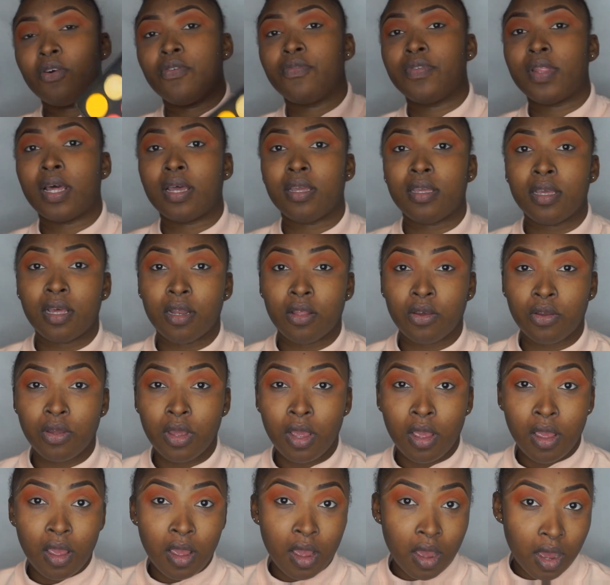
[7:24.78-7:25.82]
of that yellow
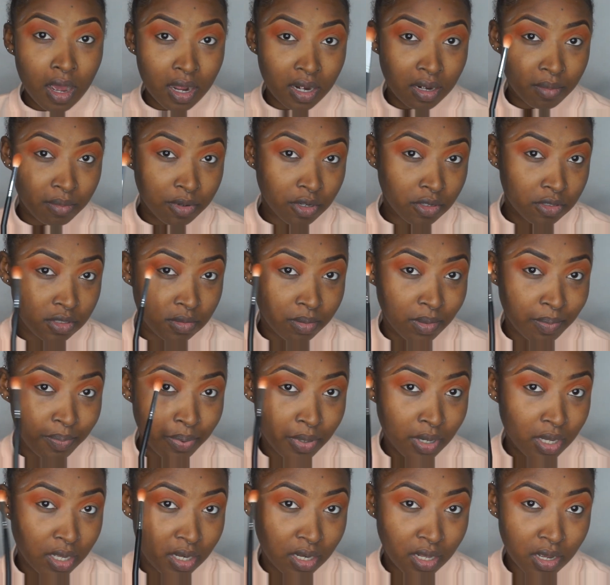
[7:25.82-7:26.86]
and I'm going to be
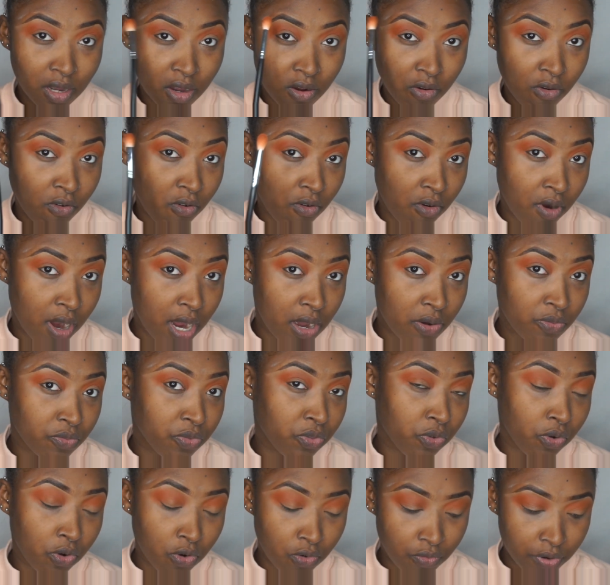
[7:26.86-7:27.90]
putting it
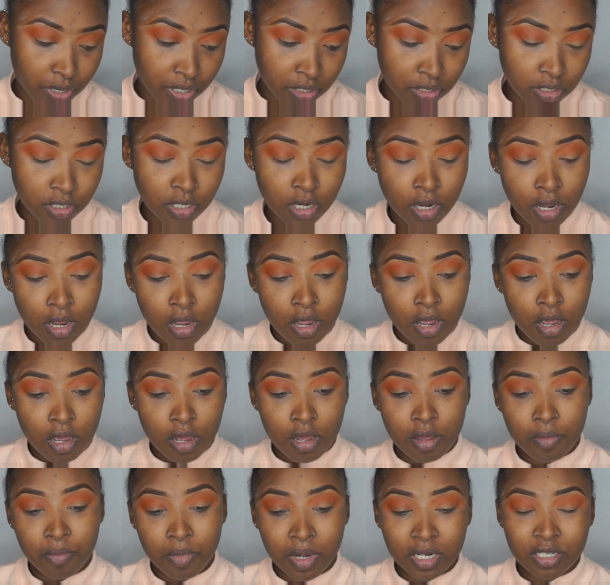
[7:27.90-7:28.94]
around the orange.
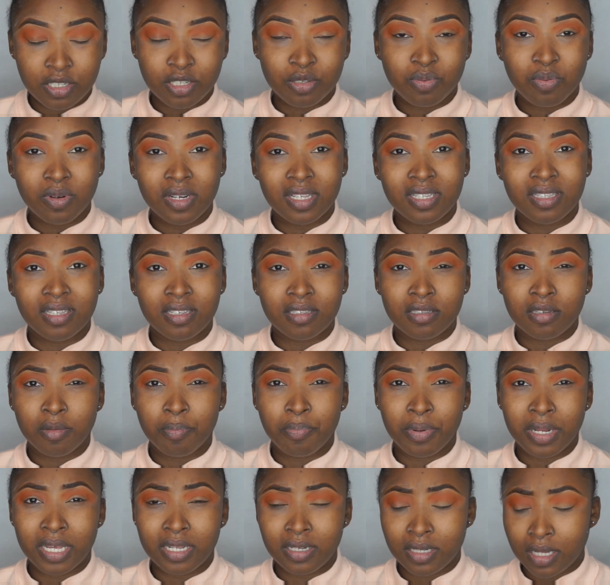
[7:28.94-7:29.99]
I just wanted it to
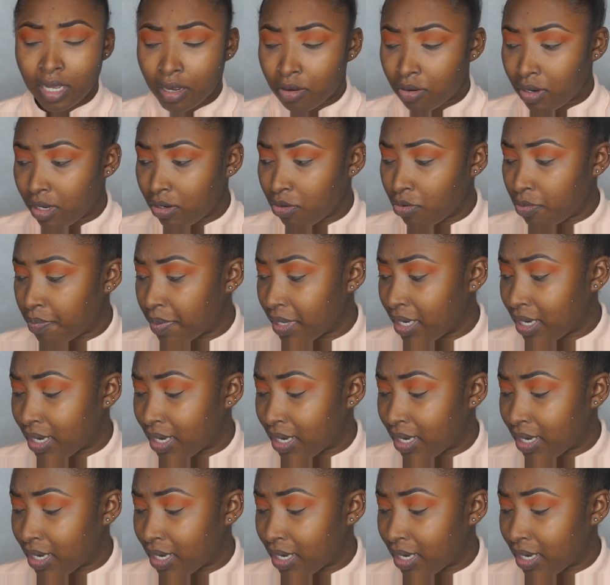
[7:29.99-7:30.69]
blend out a little bit